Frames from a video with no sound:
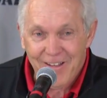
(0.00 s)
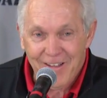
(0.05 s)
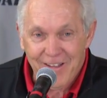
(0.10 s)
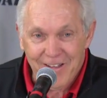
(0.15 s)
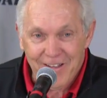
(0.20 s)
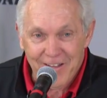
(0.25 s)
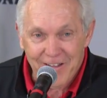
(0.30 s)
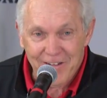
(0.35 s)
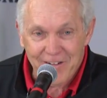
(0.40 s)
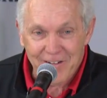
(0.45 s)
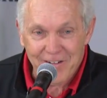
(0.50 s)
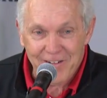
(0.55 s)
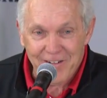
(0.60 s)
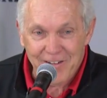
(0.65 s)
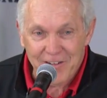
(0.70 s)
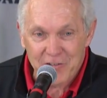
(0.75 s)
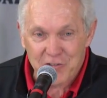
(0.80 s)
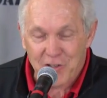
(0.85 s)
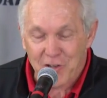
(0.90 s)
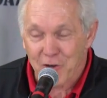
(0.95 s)
And
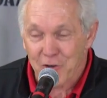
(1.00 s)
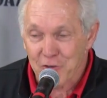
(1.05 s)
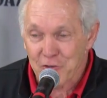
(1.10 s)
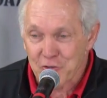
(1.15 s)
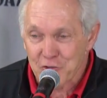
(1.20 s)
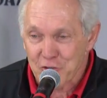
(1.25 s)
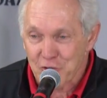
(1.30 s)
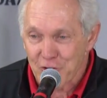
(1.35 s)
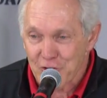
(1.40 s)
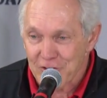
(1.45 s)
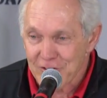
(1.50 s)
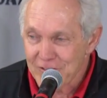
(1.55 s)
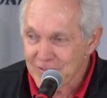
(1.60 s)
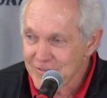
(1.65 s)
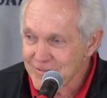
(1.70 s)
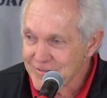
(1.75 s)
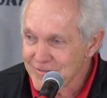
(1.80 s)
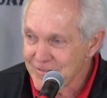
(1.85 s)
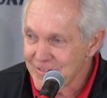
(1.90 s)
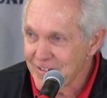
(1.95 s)
he said, Are you sure?
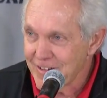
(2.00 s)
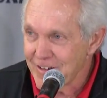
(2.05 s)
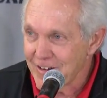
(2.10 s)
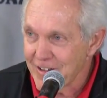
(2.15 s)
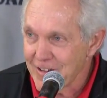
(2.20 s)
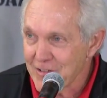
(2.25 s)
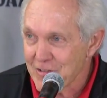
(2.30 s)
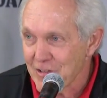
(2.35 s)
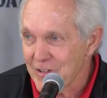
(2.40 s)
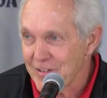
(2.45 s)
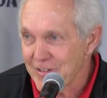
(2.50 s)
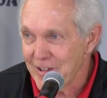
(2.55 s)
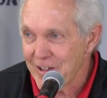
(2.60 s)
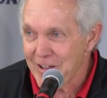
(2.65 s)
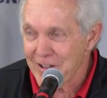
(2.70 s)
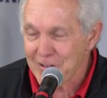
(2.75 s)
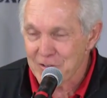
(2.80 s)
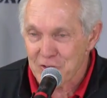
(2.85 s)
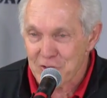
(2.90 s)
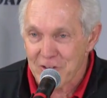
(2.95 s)
And I said,
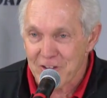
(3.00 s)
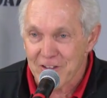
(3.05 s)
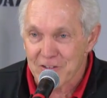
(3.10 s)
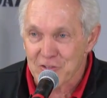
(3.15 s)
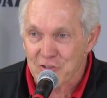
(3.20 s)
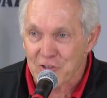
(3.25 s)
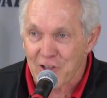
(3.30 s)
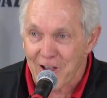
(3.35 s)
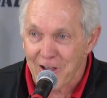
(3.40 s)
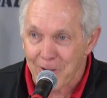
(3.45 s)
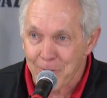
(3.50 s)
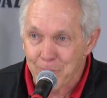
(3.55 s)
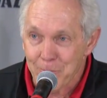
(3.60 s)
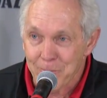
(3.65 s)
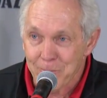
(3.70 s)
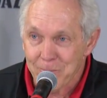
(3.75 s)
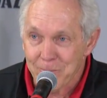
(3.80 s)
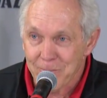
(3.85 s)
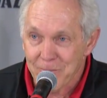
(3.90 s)
Yeah, it's, it's time.